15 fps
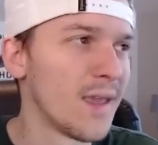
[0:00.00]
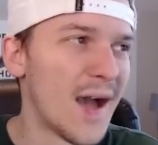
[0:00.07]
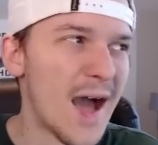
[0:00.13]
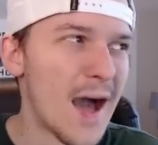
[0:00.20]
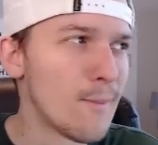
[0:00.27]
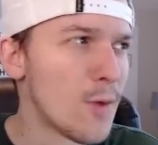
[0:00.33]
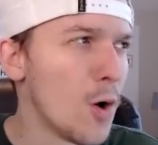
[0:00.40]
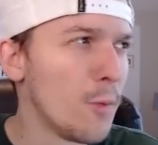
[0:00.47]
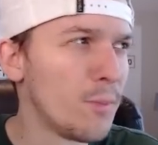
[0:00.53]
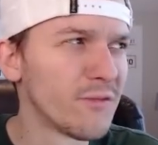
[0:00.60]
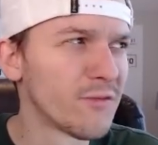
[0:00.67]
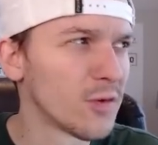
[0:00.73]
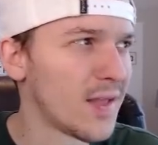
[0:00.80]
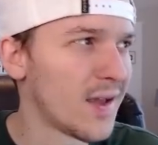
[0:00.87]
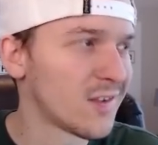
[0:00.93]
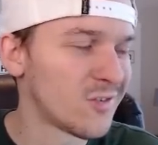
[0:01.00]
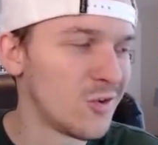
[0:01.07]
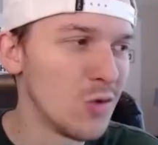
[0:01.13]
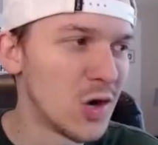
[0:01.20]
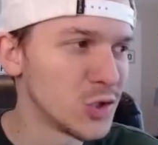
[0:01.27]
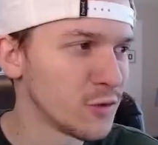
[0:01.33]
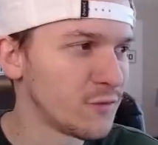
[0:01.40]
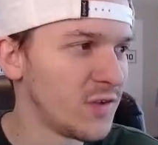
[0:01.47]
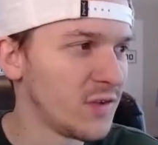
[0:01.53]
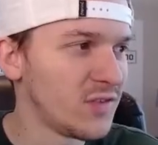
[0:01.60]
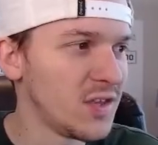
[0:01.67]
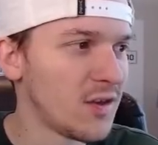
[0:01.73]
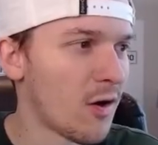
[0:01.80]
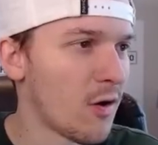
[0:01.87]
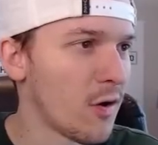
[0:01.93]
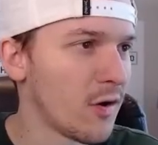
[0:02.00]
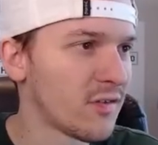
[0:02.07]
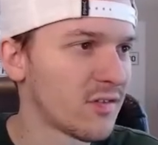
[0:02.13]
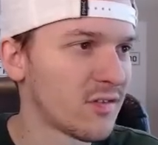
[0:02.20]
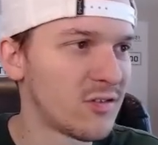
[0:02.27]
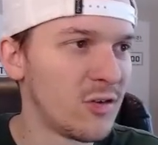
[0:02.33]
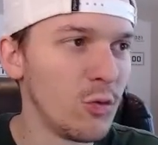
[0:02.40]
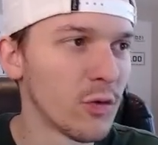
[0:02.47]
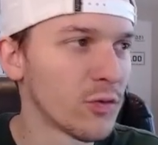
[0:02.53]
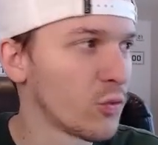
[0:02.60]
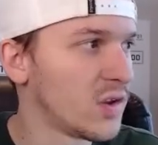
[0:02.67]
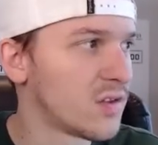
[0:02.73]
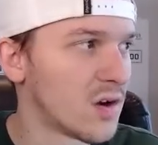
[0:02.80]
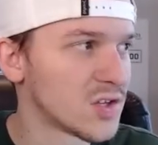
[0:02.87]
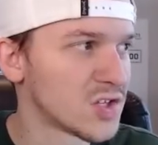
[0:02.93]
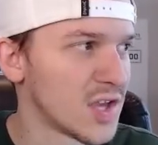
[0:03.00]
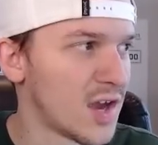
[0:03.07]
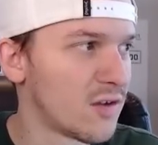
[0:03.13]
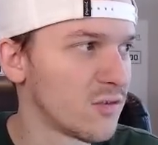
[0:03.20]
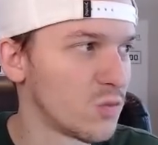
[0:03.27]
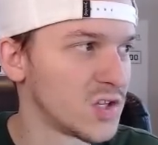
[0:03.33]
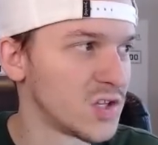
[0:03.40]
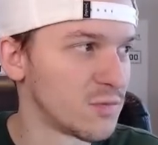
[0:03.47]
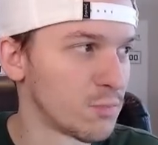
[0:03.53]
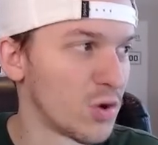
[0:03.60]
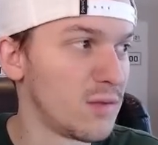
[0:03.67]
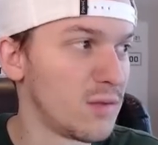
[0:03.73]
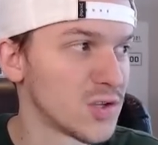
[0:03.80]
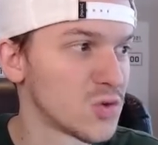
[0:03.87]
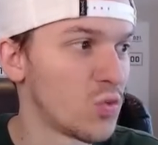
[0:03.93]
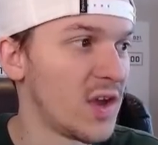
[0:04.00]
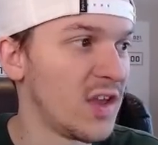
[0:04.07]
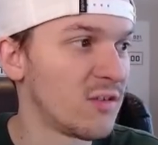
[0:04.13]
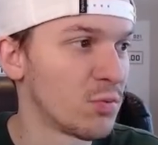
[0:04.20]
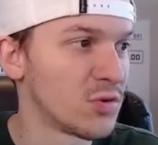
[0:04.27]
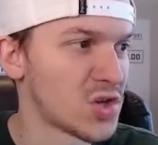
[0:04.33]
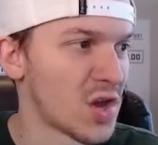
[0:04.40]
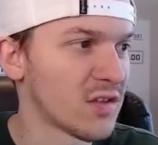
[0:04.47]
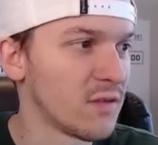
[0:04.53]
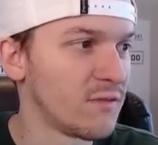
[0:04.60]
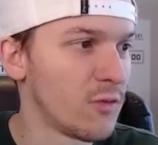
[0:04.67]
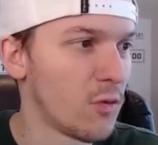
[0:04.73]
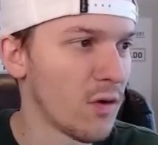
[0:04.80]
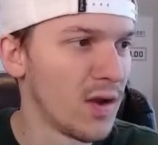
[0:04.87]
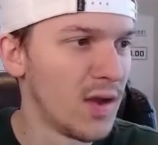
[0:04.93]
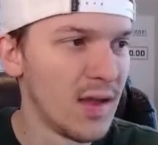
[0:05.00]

I'm hoping for like 250 yards, 2 or 3 touchdowns, which is pretty much what he's projected for.